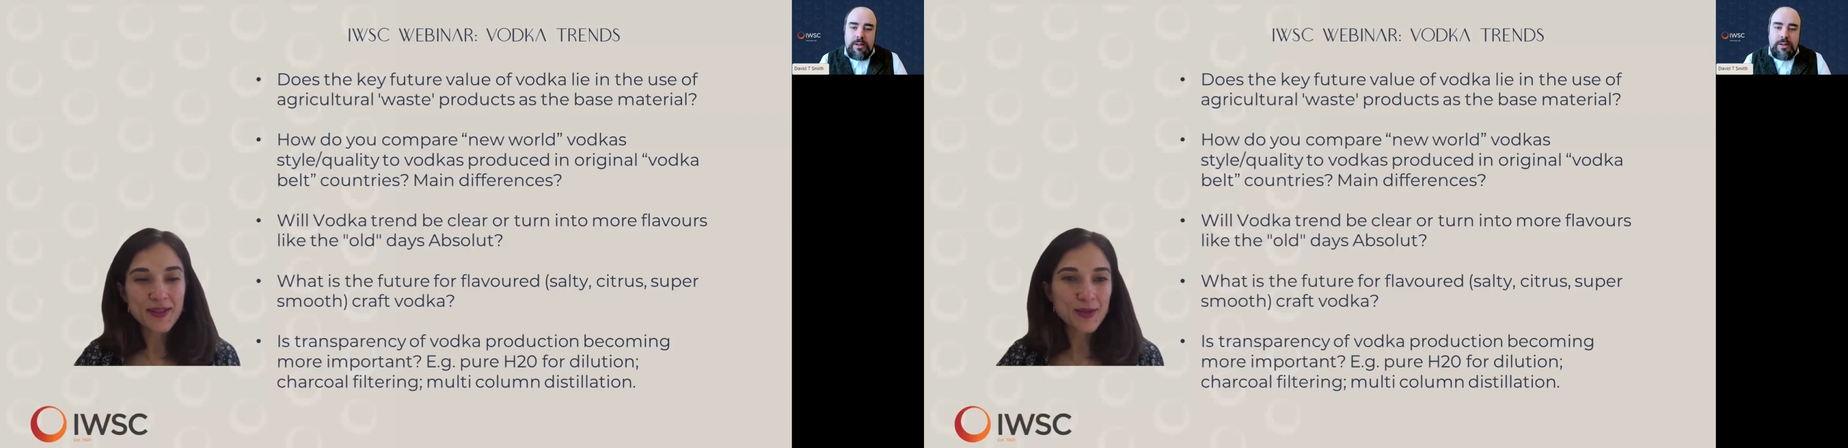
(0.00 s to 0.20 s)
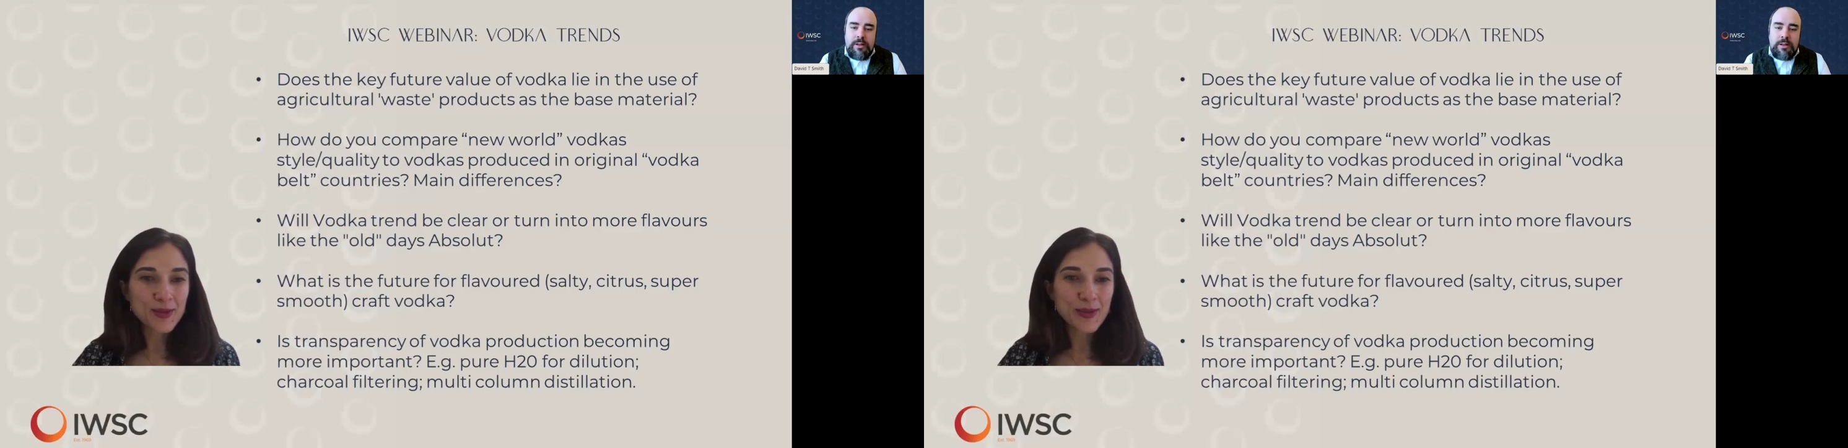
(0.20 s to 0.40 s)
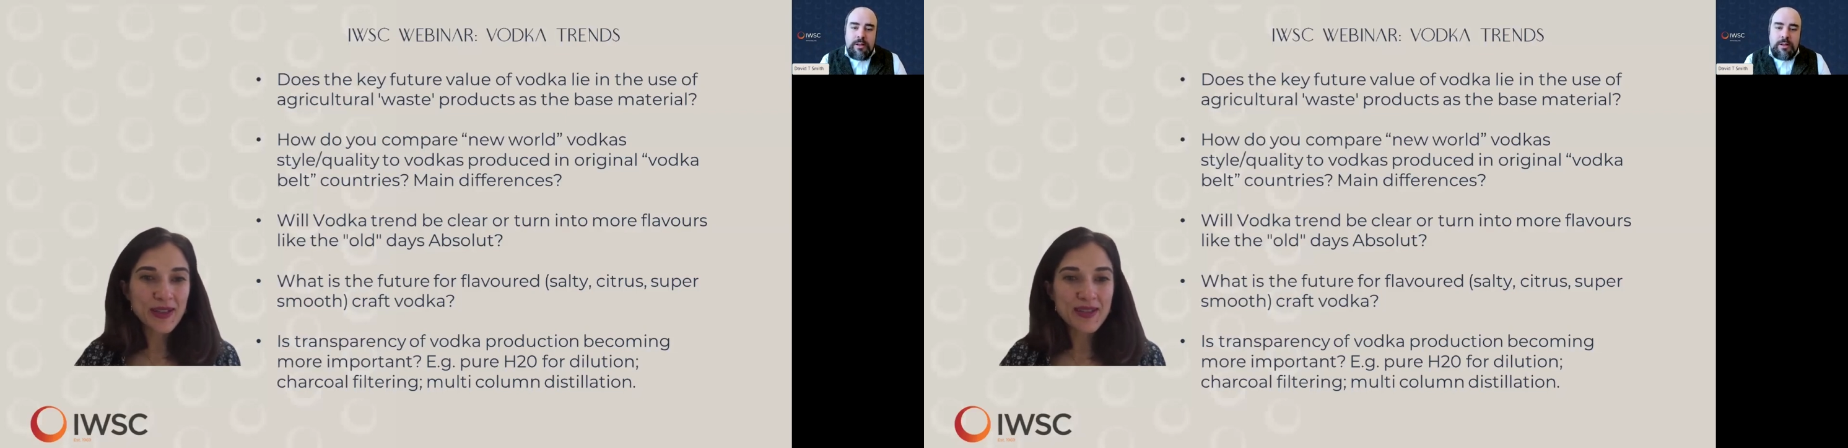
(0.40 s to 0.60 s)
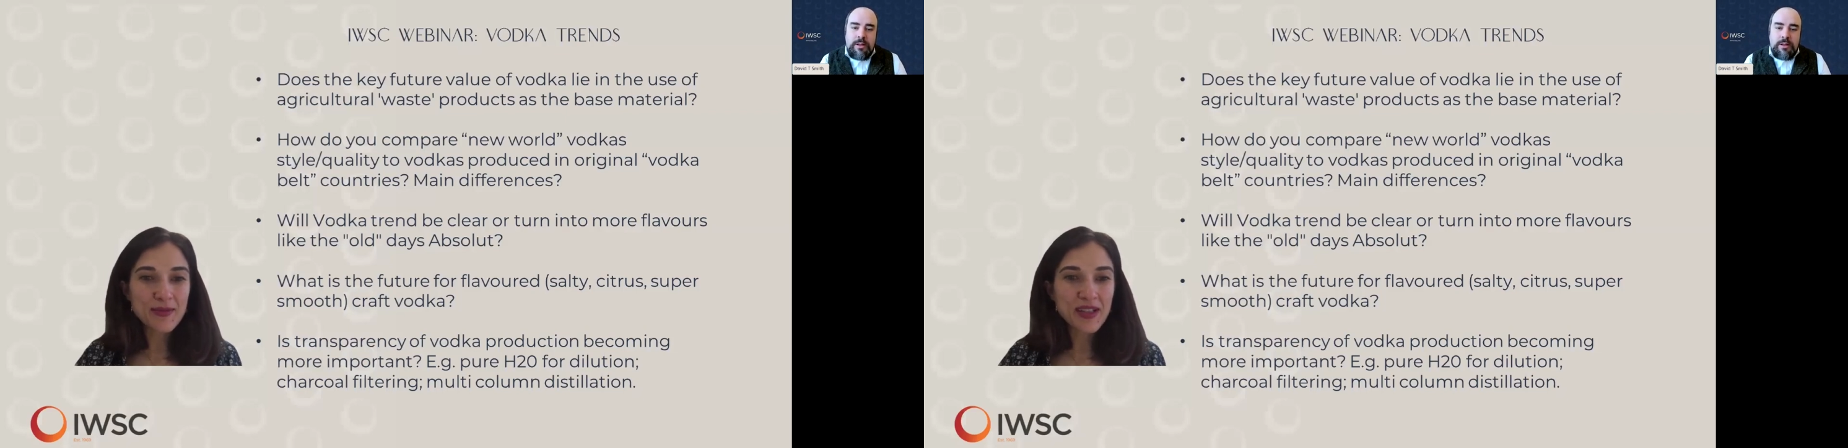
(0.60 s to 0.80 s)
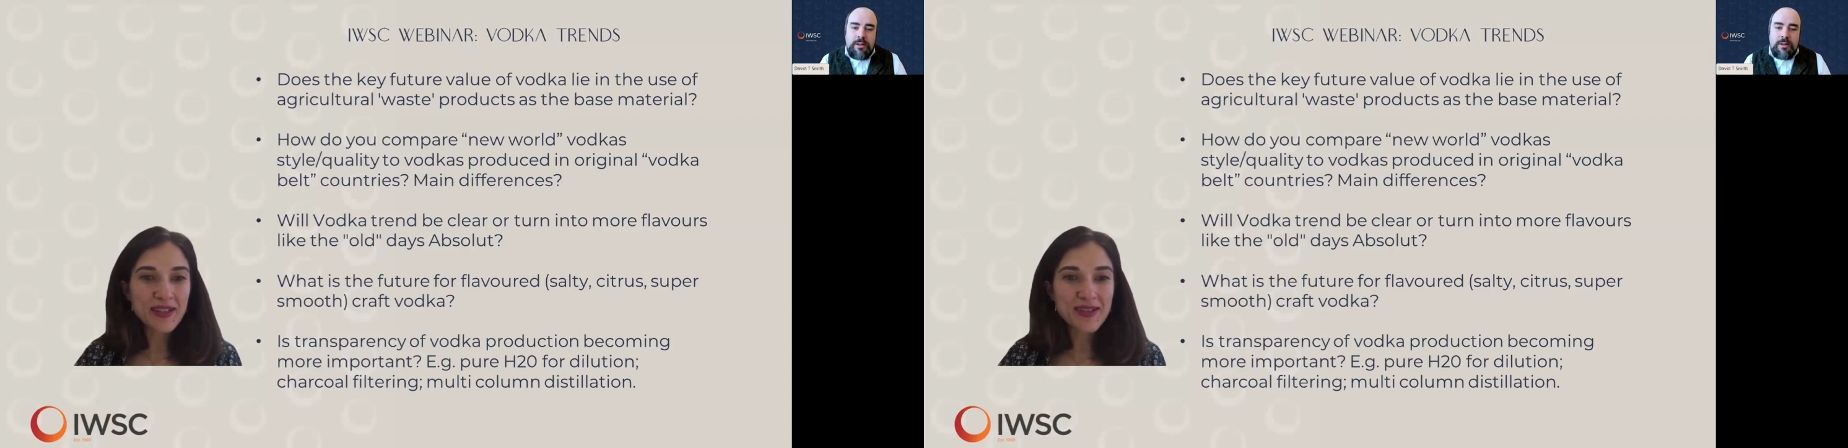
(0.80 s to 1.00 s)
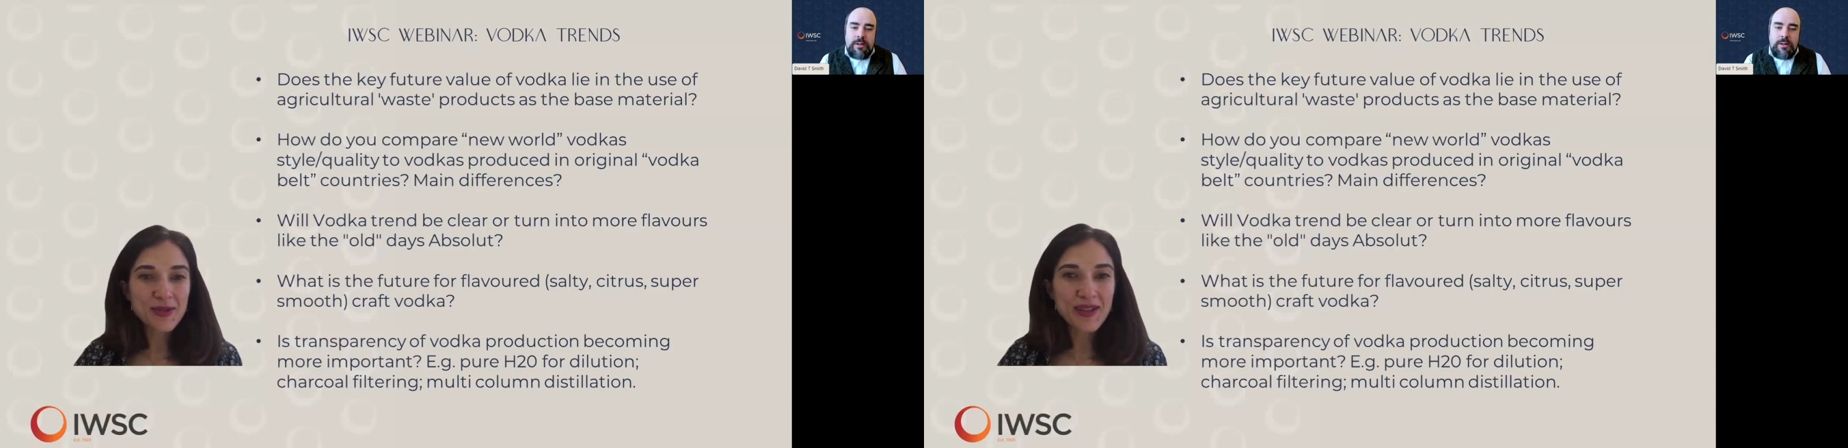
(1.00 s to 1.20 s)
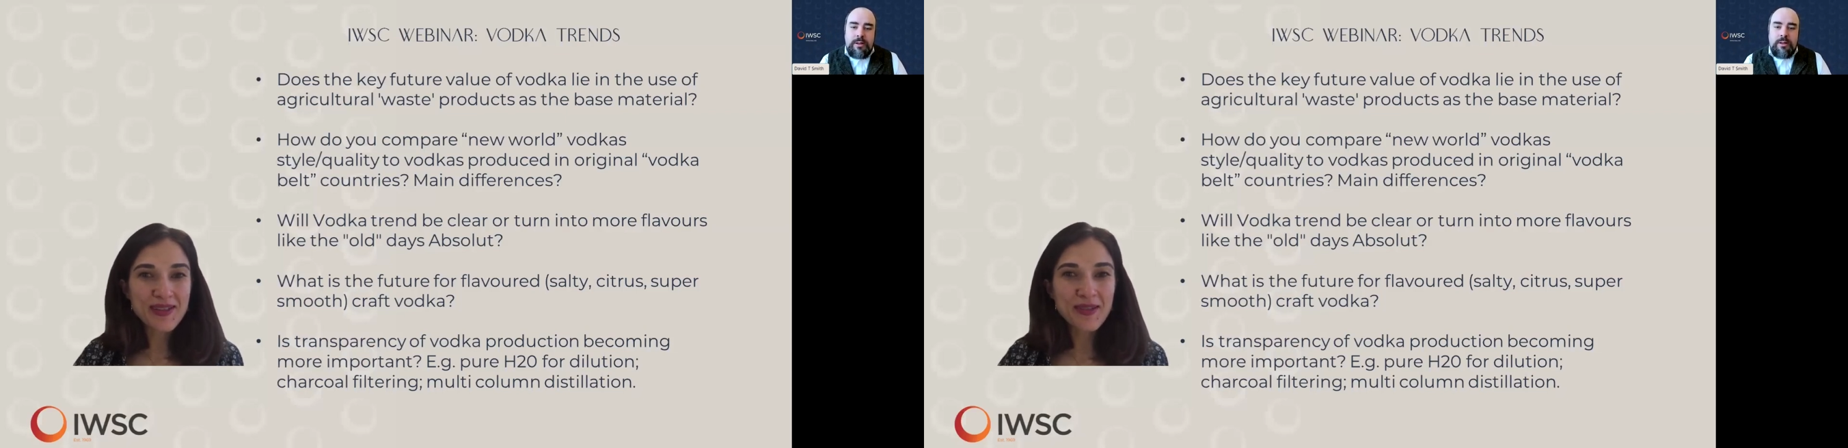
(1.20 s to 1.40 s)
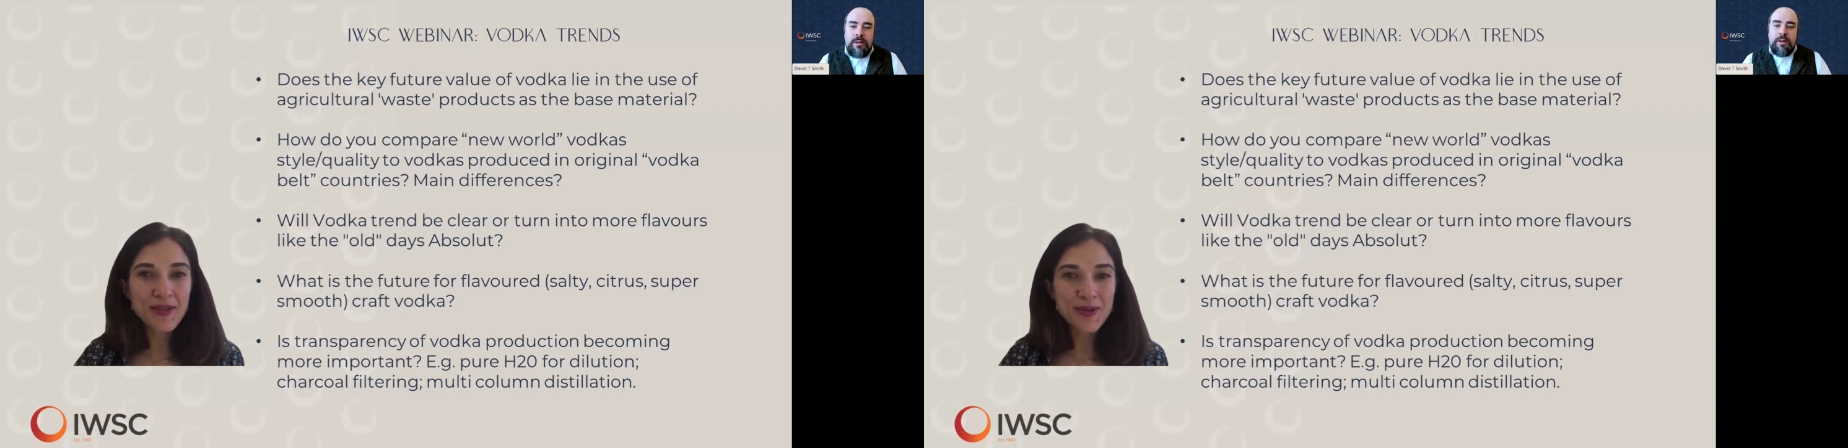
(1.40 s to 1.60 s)
to 20 minutes to
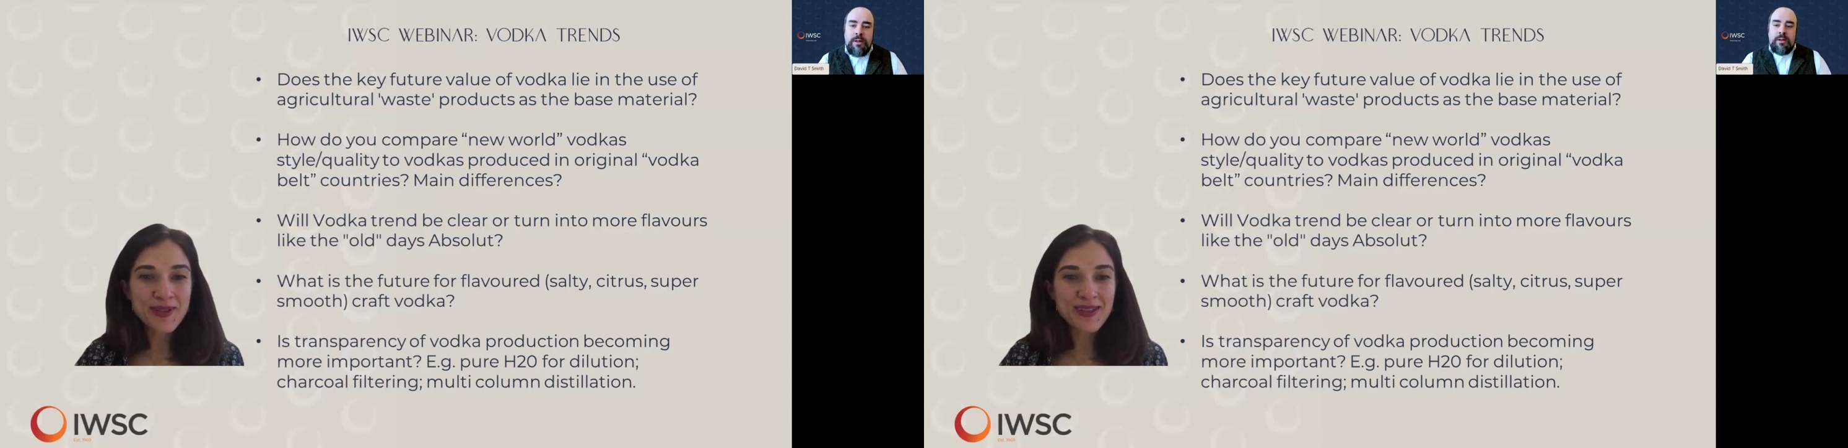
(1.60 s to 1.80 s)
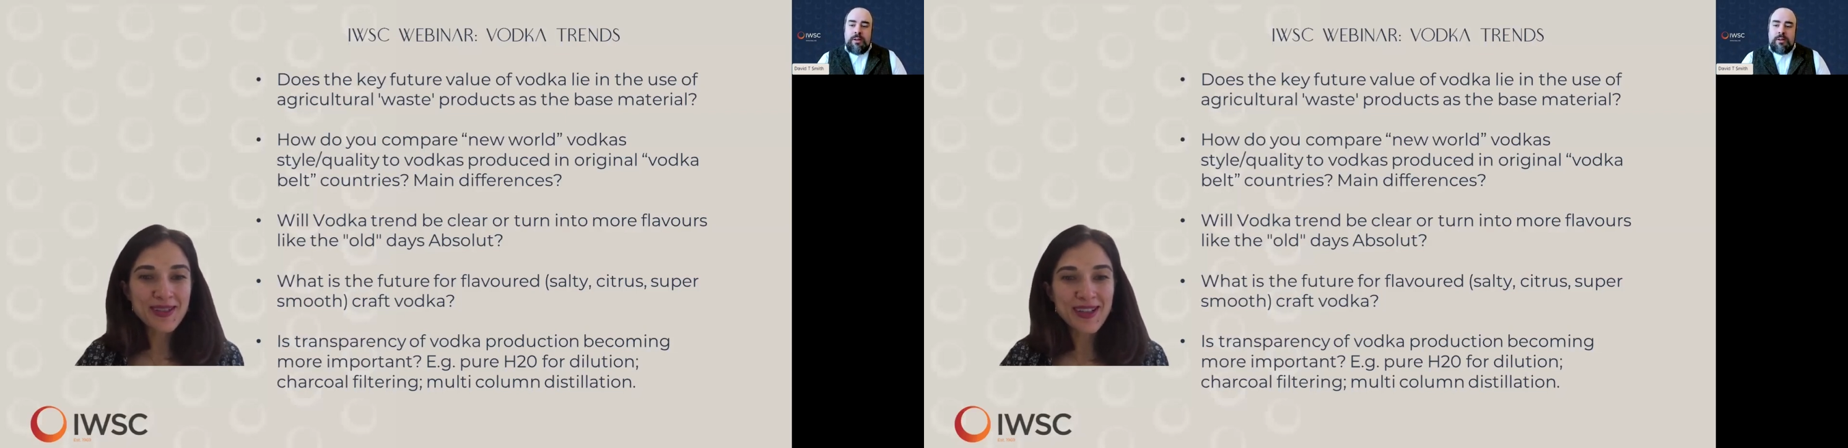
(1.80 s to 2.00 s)
answer those